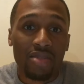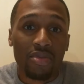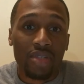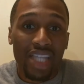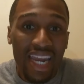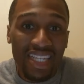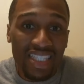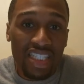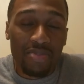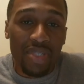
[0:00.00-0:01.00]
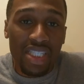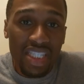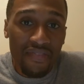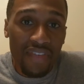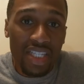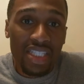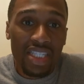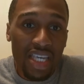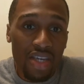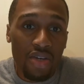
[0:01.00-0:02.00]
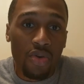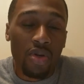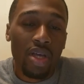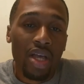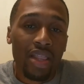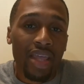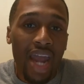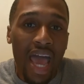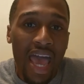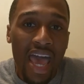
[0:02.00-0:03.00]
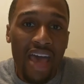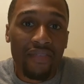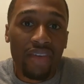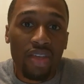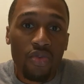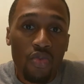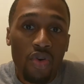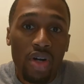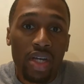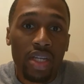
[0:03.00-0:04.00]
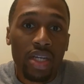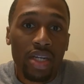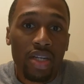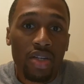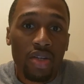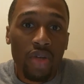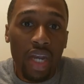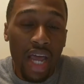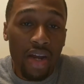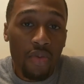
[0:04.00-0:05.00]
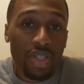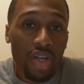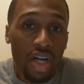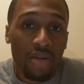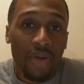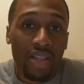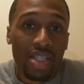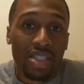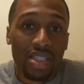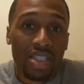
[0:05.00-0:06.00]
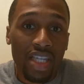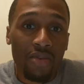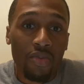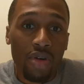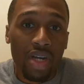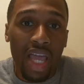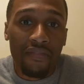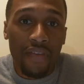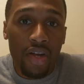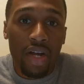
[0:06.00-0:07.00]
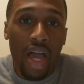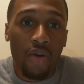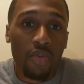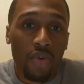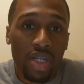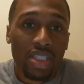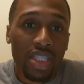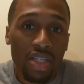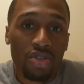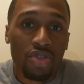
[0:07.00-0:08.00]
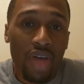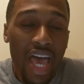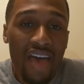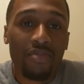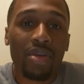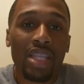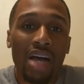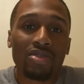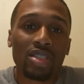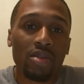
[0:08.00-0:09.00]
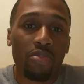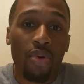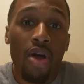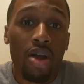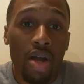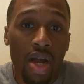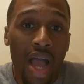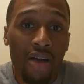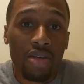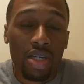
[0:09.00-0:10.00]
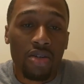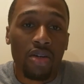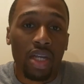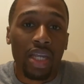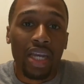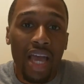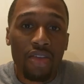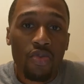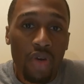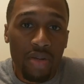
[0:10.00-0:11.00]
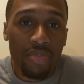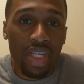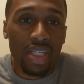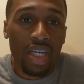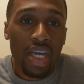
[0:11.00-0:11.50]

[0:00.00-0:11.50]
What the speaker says: a specific skill that I have. And I know we talked about this in step 1, like figuring out what skills you have, but that was a broader outlook on it. And now you want to be